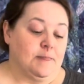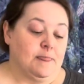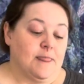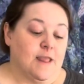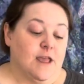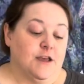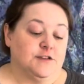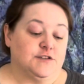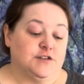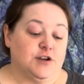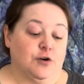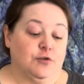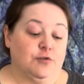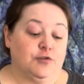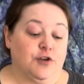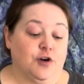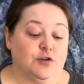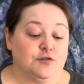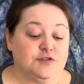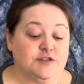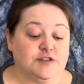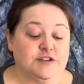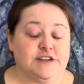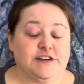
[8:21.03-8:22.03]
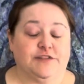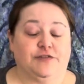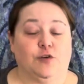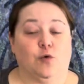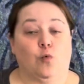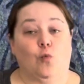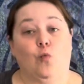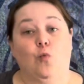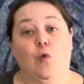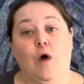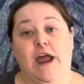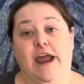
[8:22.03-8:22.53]
So those are the
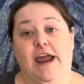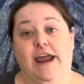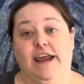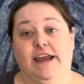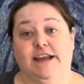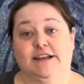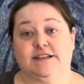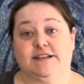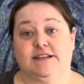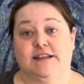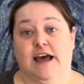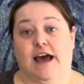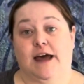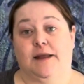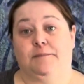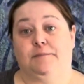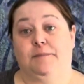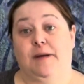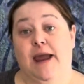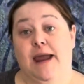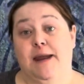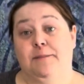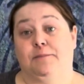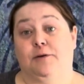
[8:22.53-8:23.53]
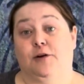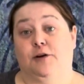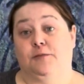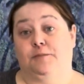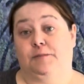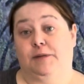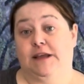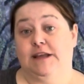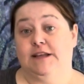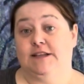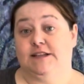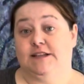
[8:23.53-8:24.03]
different ways that paper
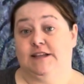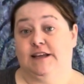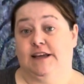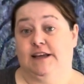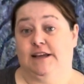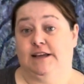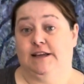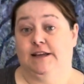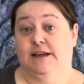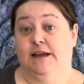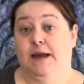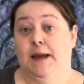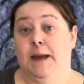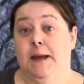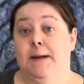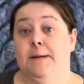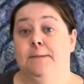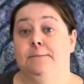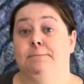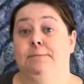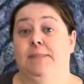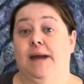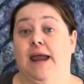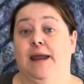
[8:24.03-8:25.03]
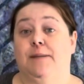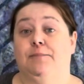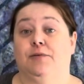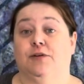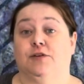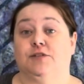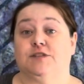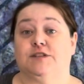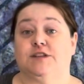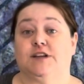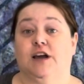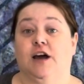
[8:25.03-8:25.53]
piecing
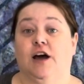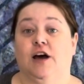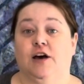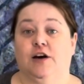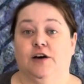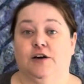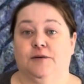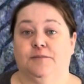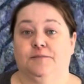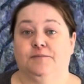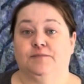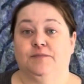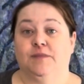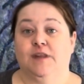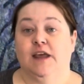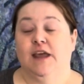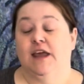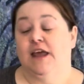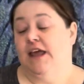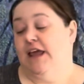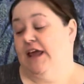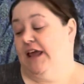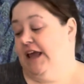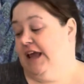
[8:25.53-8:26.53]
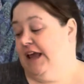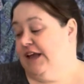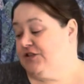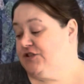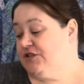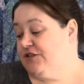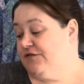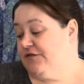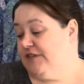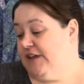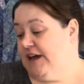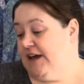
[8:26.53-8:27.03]
papers come. Each
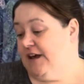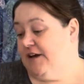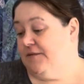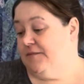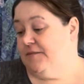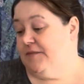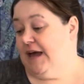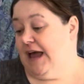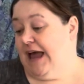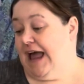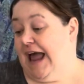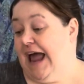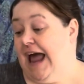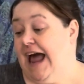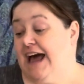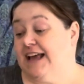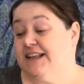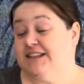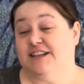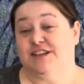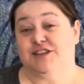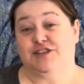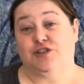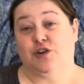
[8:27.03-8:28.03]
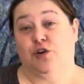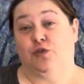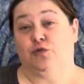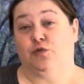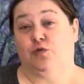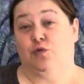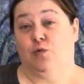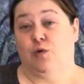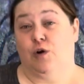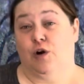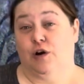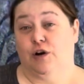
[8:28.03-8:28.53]
of them has its own
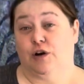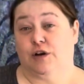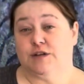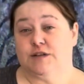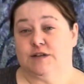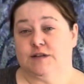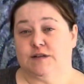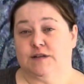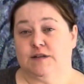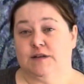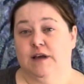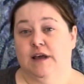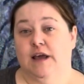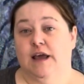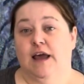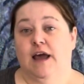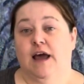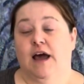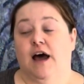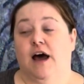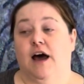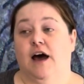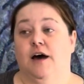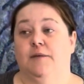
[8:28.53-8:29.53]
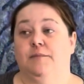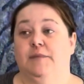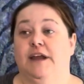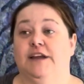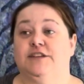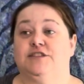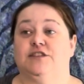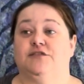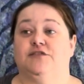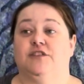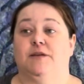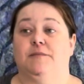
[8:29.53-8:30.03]
quirks.
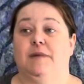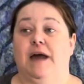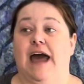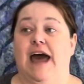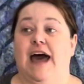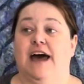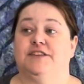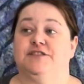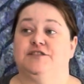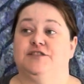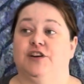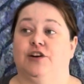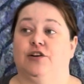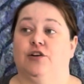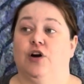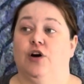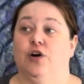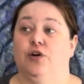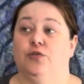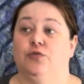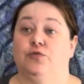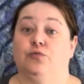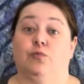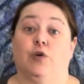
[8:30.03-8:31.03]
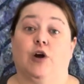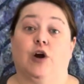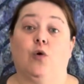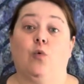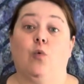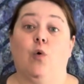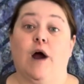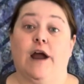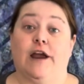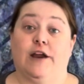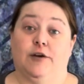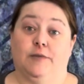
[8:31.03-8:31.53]
Each of them has their own
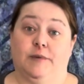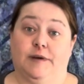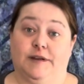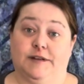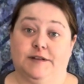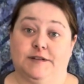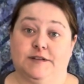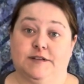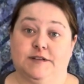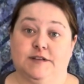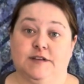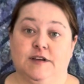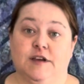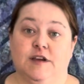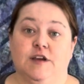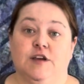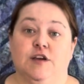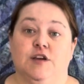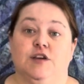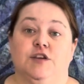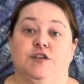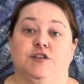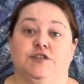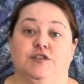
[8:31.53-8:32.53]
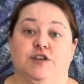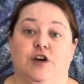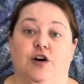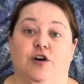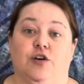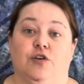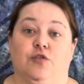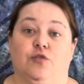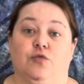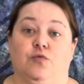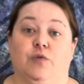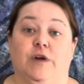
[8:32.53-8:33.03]
requirements.
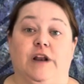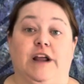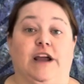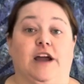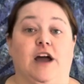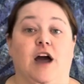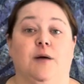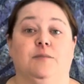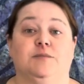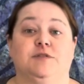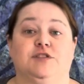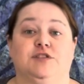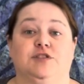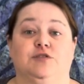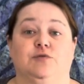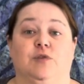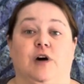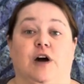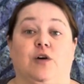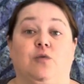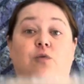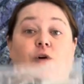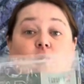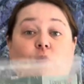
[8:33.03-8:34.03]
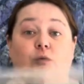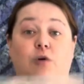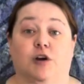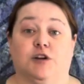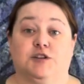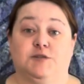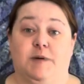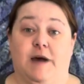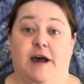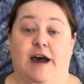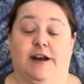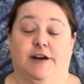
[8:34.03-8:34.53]
So when it comes to a
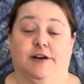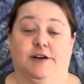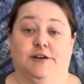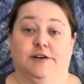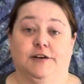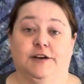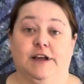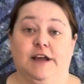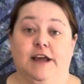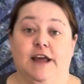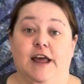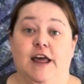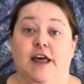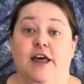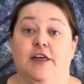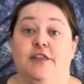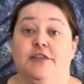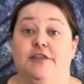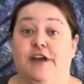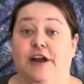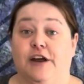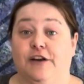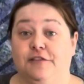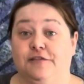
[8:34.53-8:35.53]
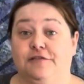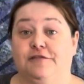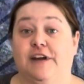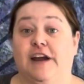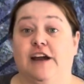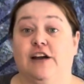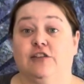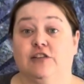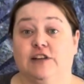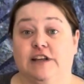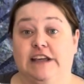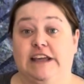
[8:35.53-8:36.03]
QuiltWorks pattern, they're
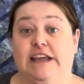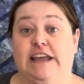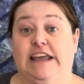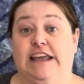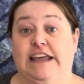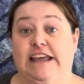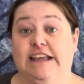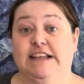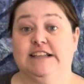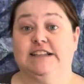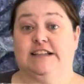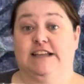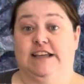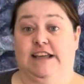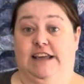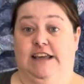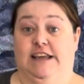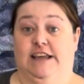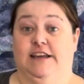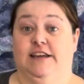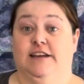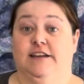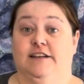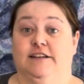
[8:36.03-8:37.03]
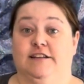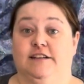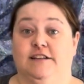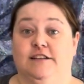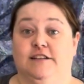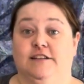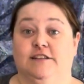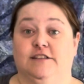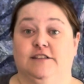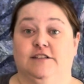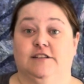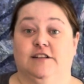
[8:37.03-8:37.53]
fairly easy
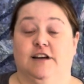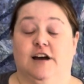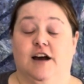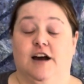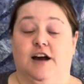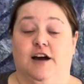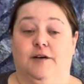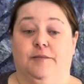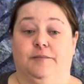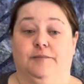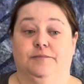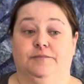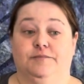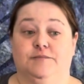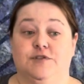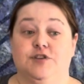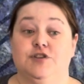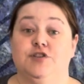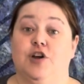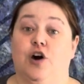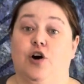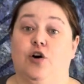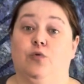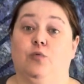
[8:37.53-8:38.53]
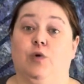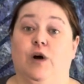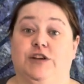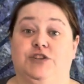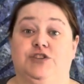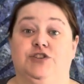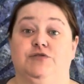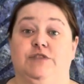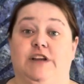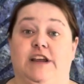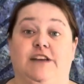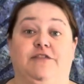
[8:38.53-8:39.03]
to know
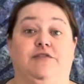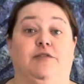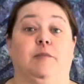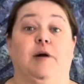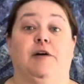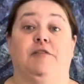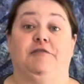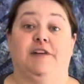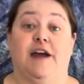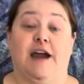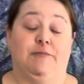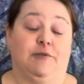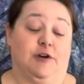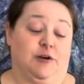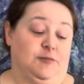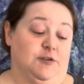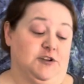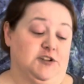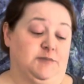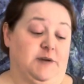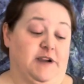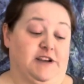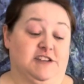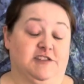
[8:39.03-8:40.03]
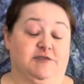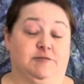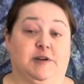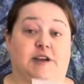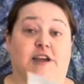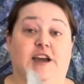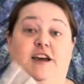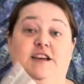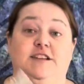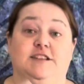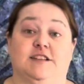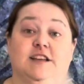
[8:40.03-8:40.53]
what you need from a fabric perspective,
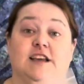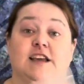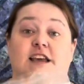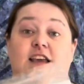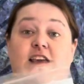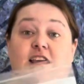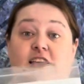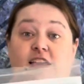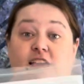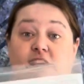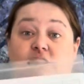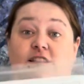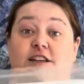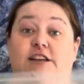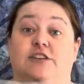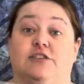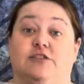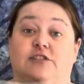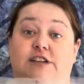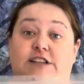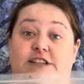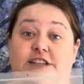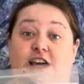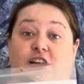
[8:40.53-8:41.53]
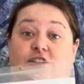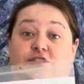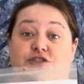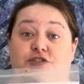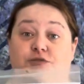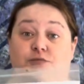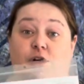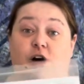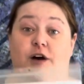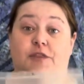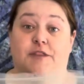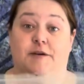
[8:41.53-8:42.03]
because it literally tells
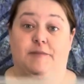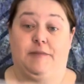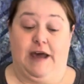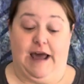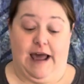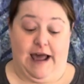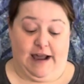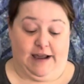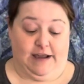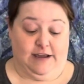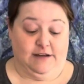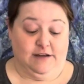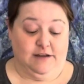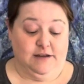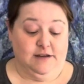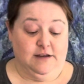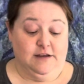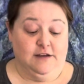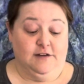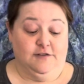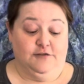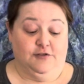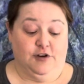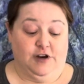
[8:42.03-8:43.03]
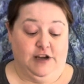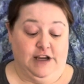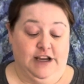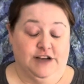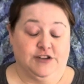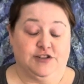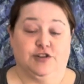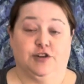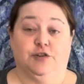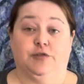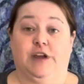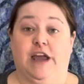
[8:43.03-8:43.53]
you on the back for
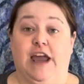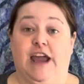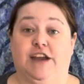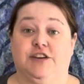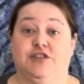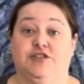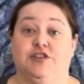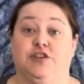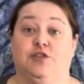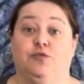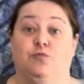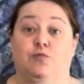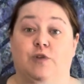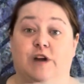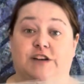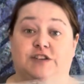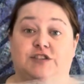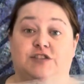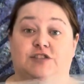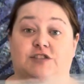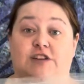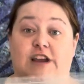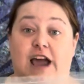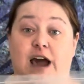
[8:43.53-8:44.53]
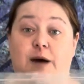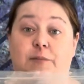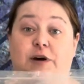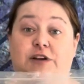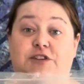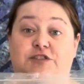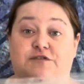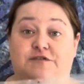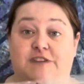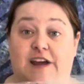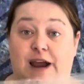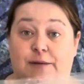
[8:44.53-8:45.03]
each location how
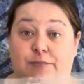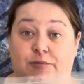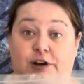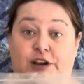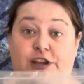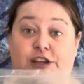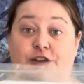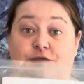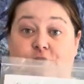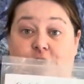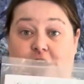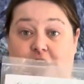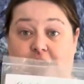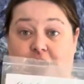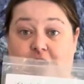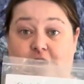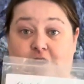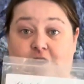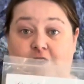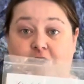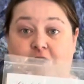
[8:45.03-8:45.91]
much fabric you need.